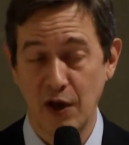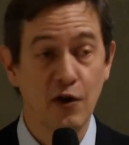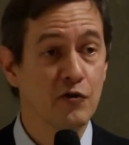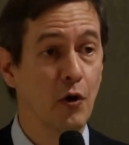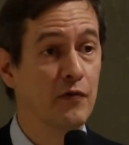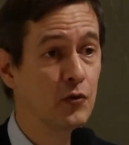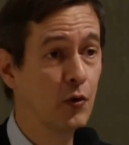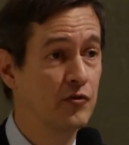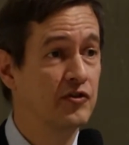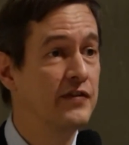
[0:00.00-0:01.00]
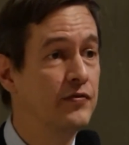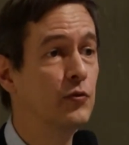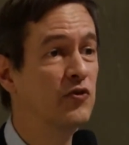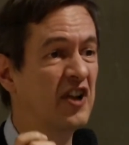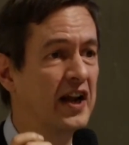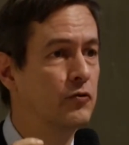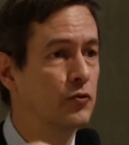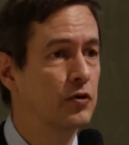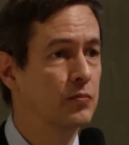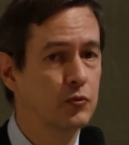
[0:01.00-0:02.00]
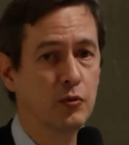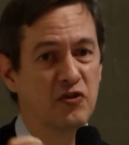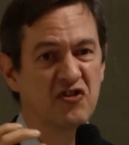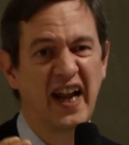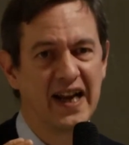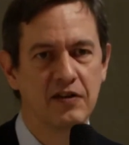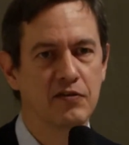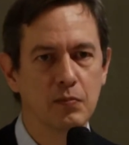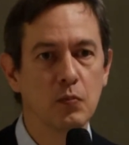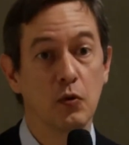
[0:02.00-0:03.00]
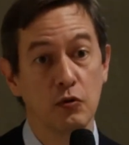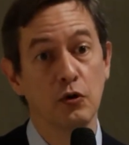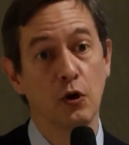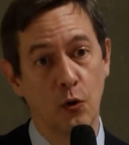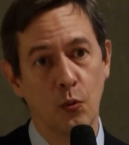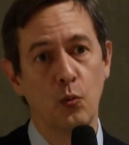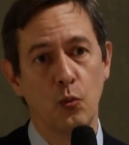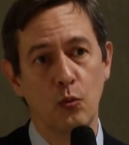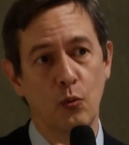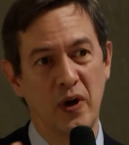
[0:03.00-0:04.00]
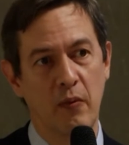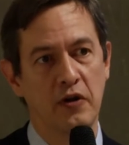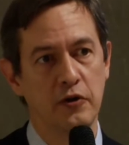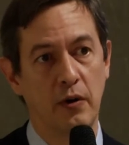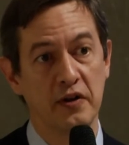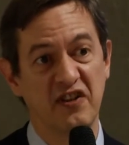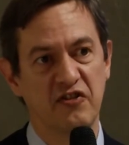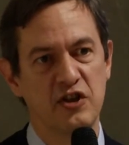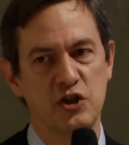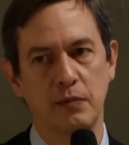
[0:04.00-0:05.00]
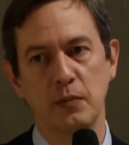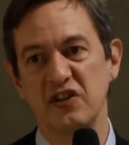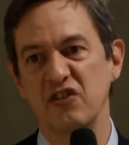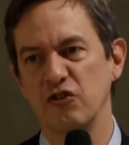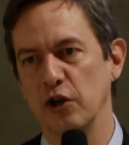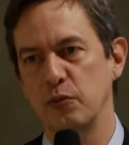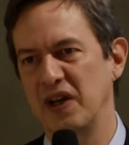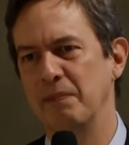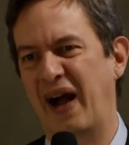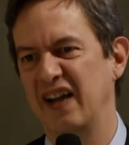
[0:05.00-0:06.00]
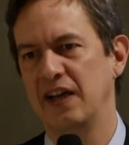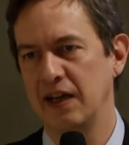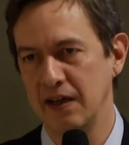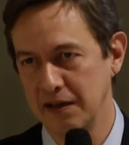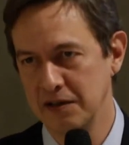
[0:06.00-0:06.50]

So of course, if you say to a state, you know, we render a decision, but it's not really binding,